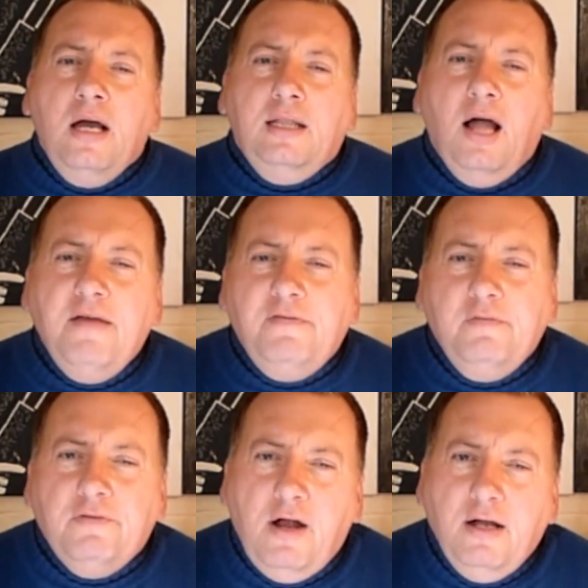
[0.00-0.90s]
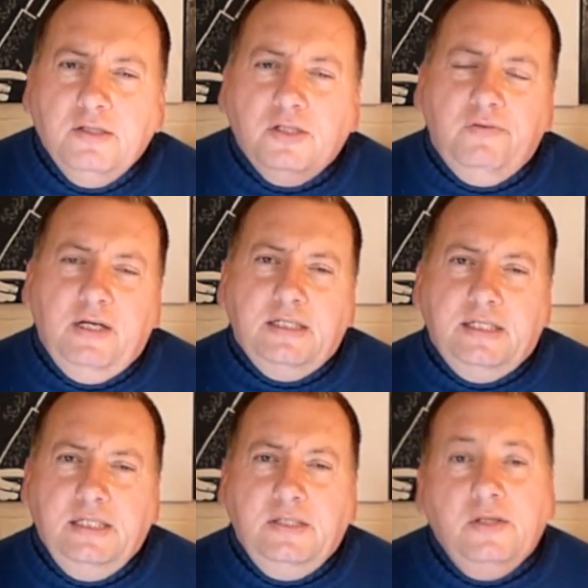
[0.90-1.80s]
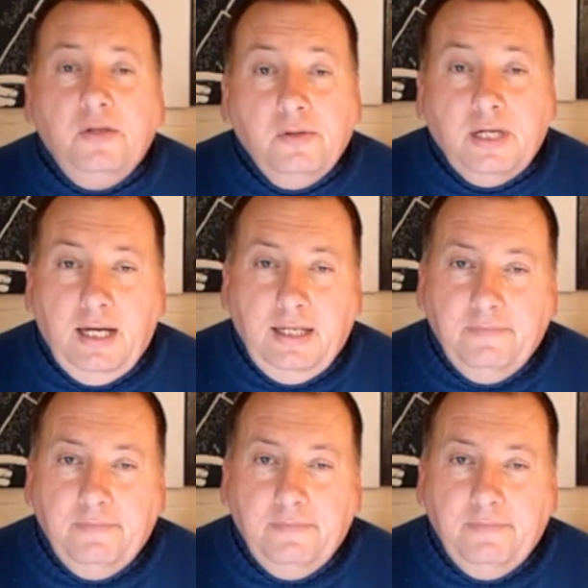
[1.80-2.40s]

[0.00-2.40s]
Life in France versus the UK.